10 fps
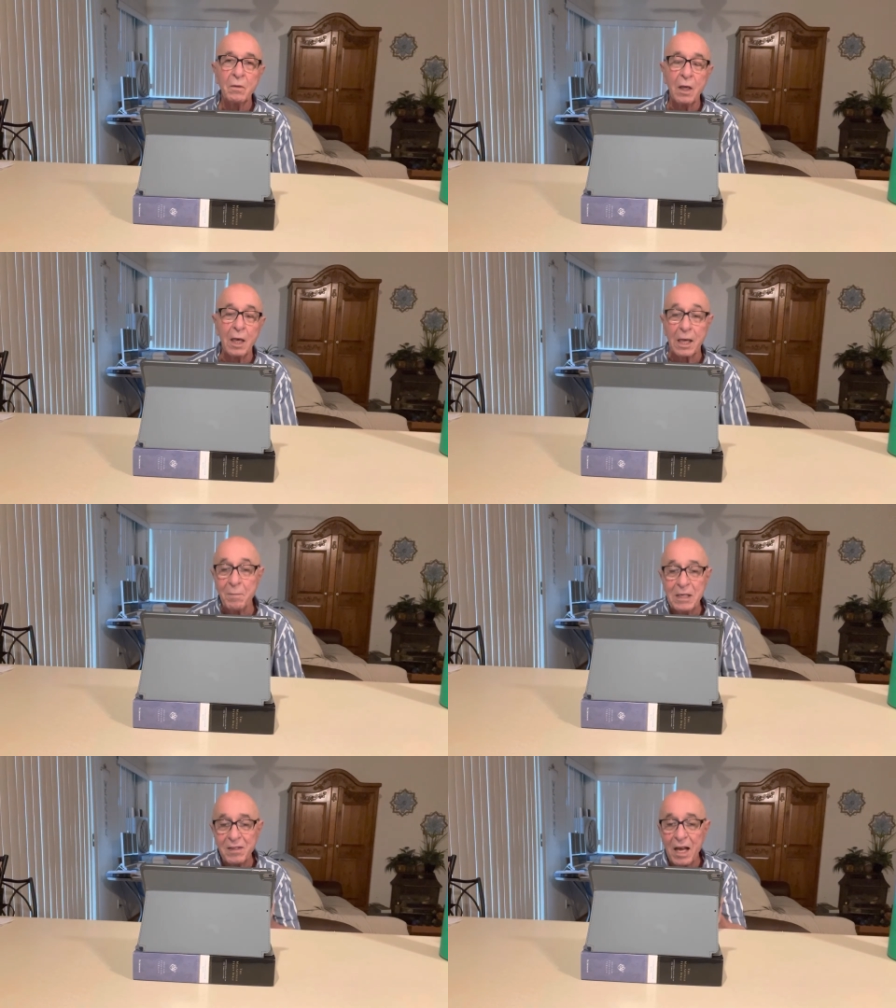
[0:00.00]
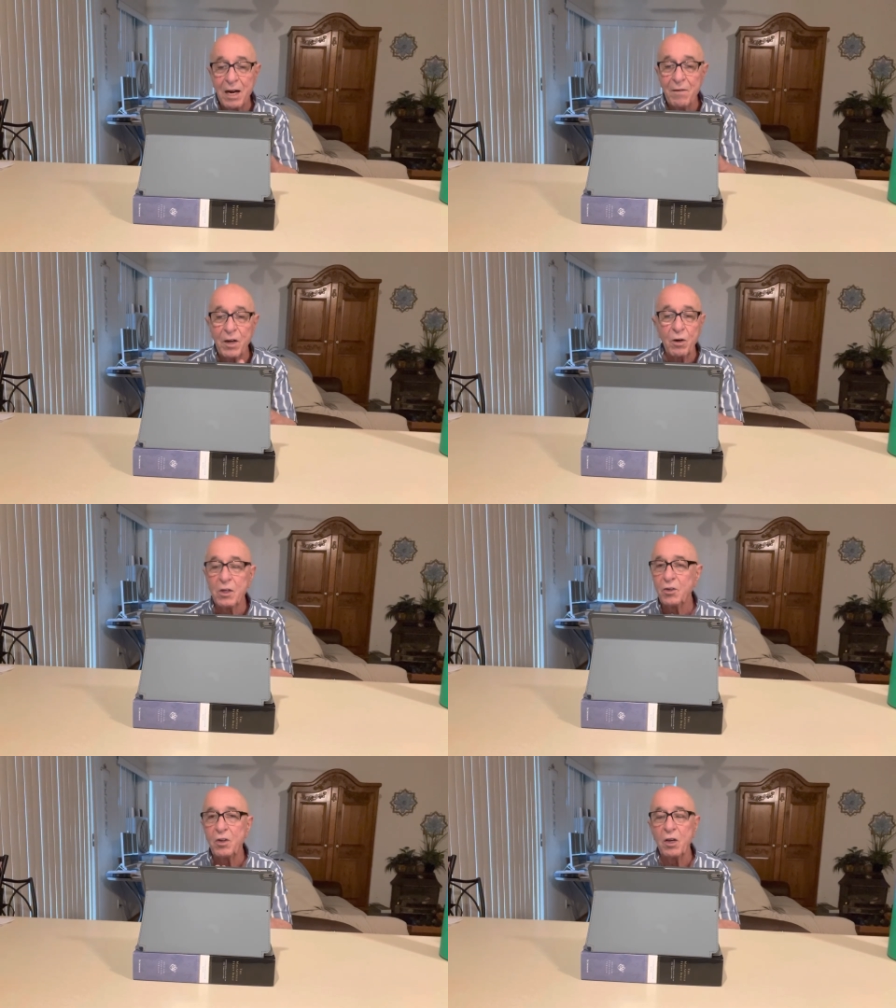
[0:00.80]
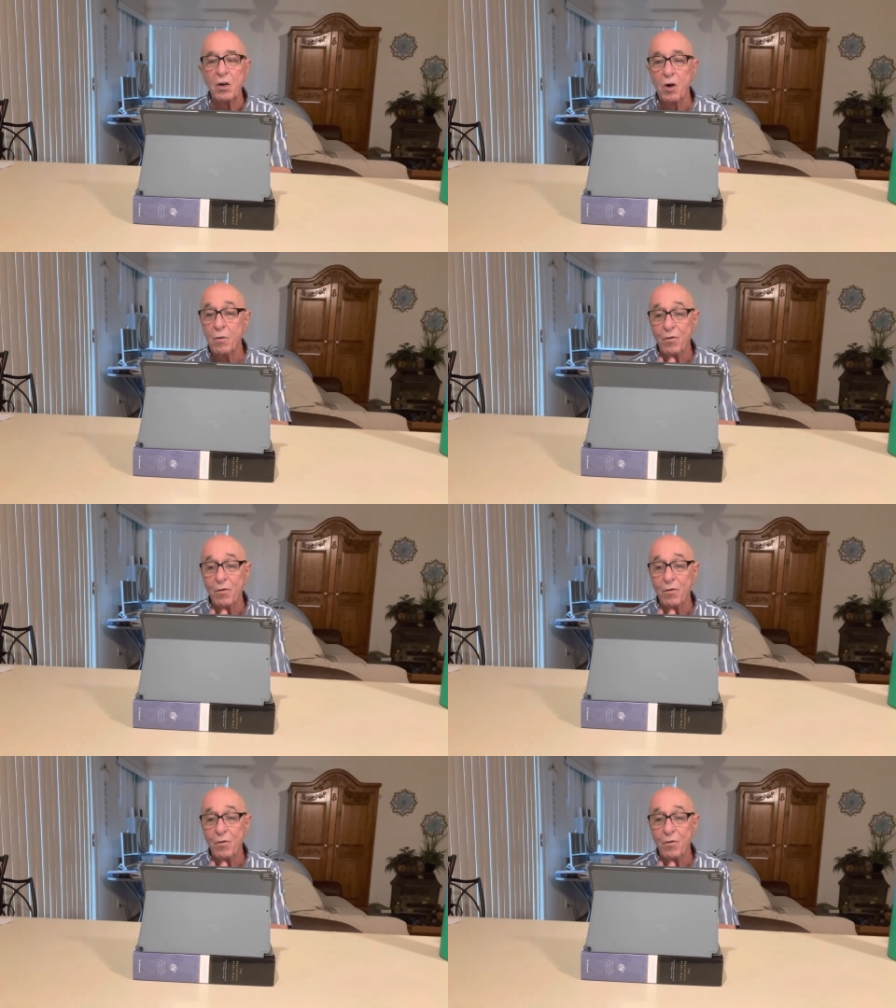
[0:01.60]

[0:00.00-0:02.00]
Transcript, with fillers: It can be said of a Christian home,